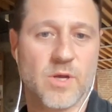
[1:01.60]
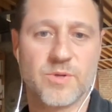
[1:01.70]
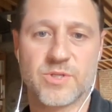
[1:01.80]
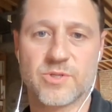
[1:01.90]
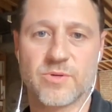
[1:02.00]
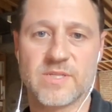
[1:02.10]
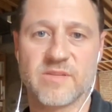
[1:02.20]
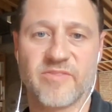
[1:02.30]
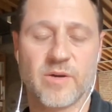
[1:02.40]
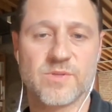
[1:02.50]
interest rates
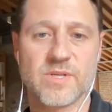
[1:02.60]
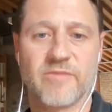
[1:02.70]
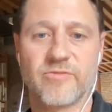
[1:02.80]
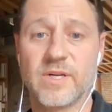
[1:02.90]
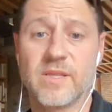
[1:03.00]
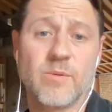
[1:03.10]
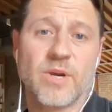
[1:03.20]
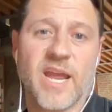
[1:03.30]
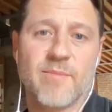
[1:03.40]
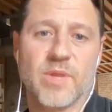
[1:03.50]
the Fed was offering, and they were
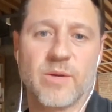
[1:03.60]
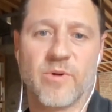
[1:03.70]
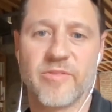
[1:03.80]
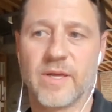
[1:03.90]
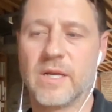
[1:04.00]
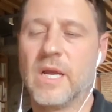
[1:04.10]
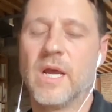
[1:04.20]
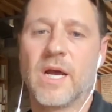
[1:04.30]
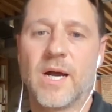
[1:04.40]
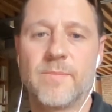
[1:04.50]
gambling with it.
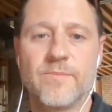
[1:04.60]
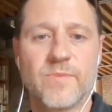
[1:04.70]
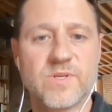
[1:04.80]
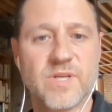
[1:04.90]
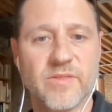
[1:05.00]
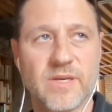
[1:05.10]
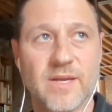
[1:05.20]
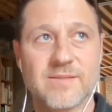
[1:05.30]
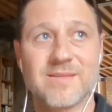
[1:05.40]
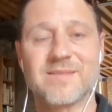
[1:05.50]
There's nothing
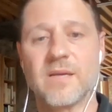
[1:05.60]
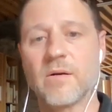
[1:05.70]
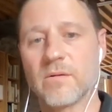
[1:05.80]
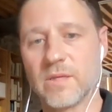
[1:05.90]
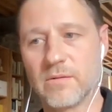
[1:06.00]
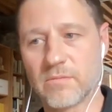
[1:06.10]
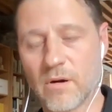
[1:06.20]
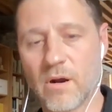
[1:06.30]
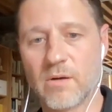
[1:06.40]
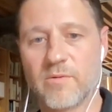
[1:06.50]
necessarily
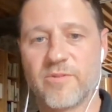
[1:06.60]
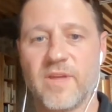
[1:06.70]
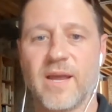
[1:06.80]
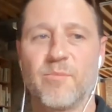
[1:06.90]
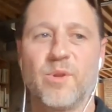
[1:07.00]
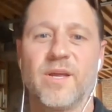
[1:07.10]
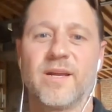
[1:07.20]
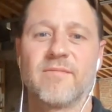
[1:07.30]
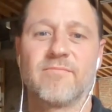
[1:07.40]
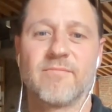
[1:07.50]
wrong with
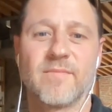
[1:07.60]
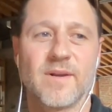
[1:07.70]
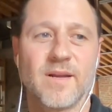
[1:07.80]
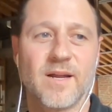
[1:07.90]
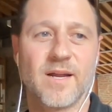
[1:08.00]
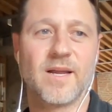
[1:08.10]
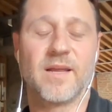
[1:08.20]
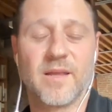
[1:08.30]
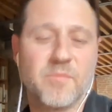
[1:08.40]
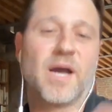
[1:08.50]
gambling.
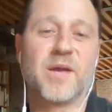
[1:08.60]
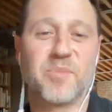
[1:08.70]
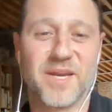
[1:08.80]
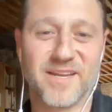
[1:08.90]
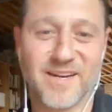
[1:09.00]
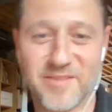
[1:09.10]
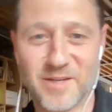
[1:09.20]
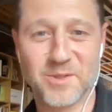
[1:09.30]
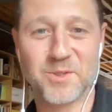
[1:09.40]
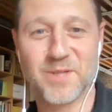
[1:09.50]
In my opinion, I think
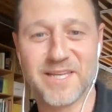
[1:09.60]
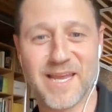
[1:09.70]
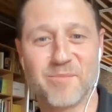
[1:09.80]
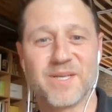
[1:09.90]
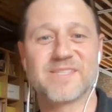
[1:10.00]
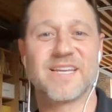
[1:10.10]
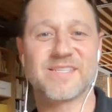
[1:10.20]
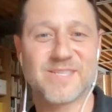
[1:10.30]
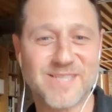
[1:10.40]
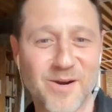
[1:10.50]
a little like gambling isn't
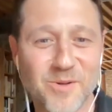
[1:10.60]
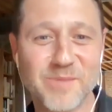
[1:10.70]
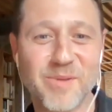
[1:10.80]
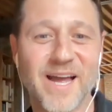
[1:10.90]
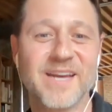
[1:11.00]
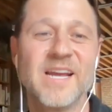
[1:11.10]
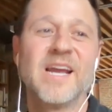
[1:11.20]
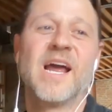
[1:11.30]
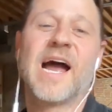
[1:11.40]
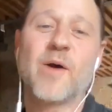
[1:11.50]
necessarily bad.
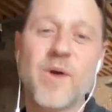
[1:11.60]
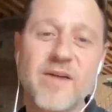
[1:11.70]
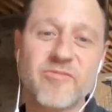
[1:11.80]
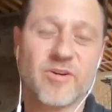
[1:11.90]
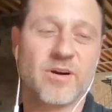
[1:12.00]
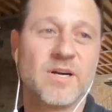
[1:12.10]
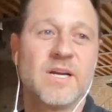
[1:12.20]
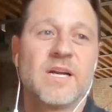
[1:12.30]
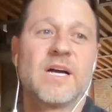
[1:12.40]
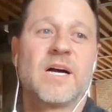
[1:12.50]
However,
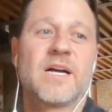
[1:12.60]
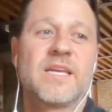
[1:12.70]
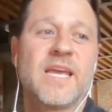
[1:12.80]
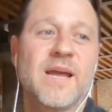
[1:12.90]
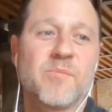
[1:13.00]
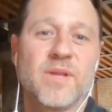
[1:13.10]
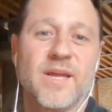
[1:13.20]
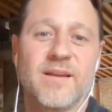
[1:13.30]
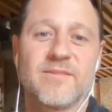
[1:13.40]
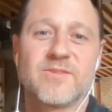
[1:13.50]

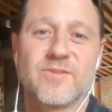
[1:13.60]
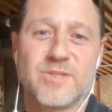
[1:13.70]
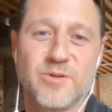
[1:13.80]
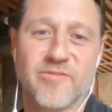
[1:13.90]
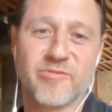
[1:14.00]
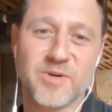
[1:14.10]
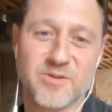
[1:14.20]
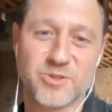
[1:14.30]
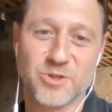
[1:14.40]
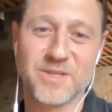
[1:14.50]
gambling to the tune of $3
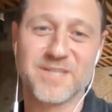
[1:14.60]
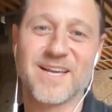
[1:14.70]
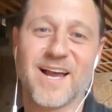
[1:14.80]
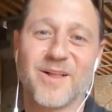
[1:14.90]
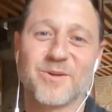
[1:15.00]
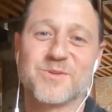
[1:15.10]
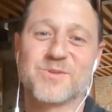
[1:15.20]
trillion or